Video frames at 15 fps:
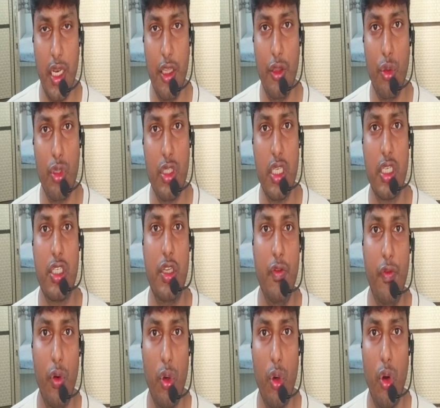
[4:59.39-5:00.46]
and in those
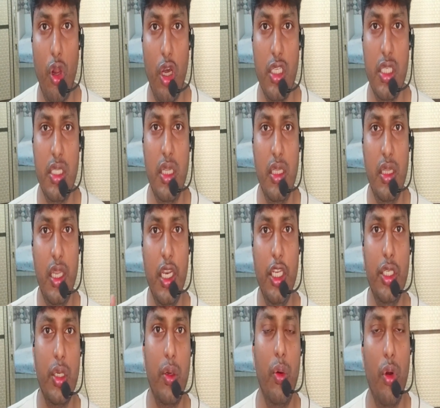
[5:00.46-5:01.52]
64 codons, the 3
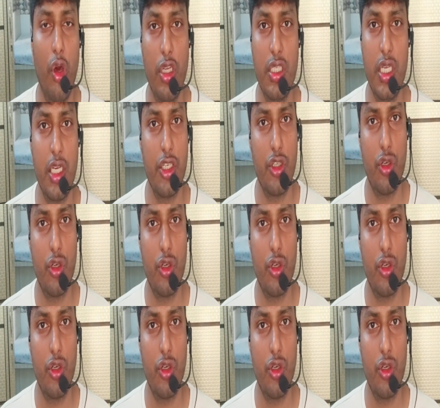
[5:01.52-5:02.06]
codons are